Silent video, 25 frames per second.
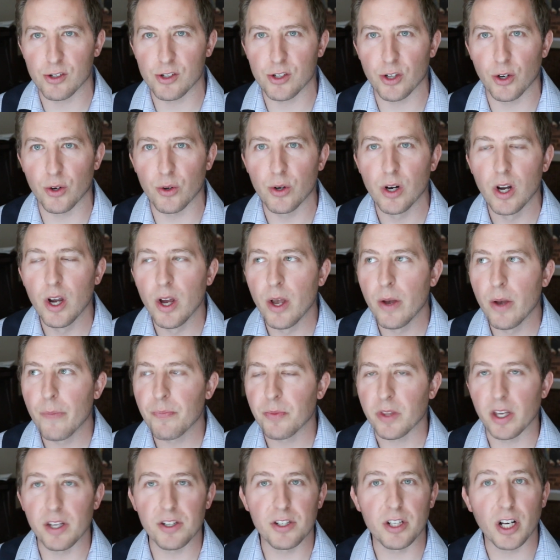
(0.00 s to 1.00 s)
So
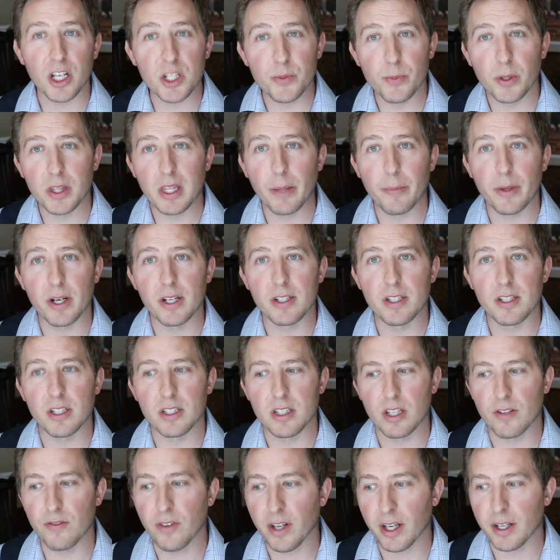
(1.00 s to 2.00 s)
it does put them at a
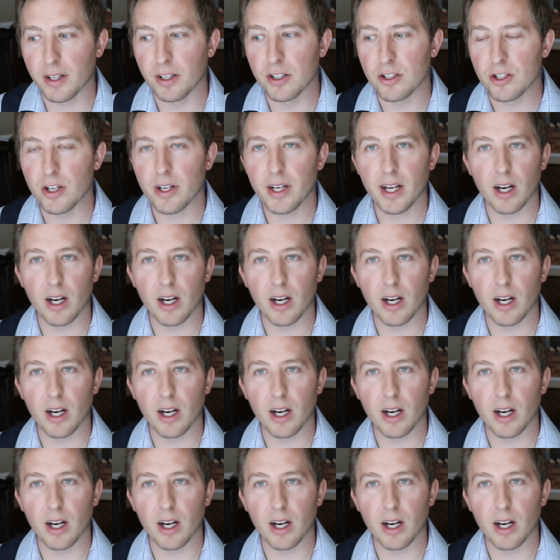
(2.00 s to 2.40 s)
disadvantage.